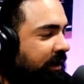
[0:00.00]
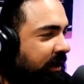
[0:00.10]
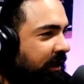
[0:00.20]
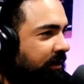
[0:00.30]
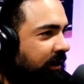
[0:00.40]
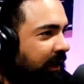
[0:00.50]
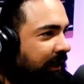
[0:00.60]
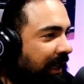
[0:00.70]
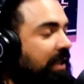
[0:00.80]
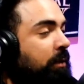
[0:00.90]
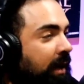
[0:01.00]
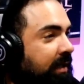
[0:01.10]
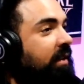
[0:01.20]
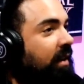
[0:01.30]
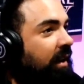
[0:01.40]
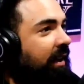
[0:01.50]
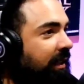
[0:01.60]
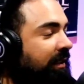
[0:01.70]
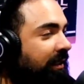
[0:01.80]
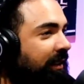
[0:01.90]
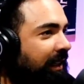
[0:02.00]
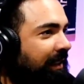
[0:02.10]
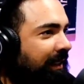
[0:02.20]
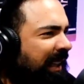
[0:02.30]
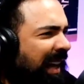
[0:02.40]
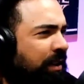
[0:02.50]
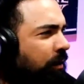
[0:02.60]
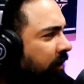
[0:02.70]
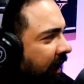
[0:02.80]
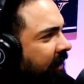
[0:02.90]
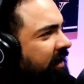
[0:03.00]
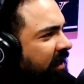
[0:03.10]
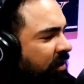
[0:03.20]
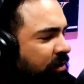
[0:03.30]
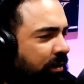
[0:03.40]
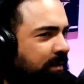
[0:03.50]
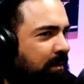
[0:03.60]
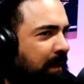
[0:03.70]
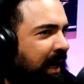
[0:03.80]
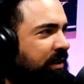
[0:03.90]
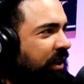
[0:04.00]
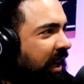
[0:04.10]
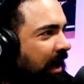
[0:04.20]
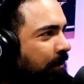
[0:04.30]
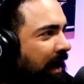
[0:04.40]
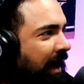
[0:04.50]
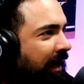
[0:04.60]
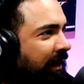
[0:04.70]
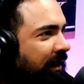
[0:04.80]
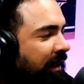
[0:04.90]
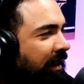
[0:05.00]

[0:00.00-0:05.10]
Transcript: versus either like that's why it's like, all right, it's like I know like this Honduran maid, she came back.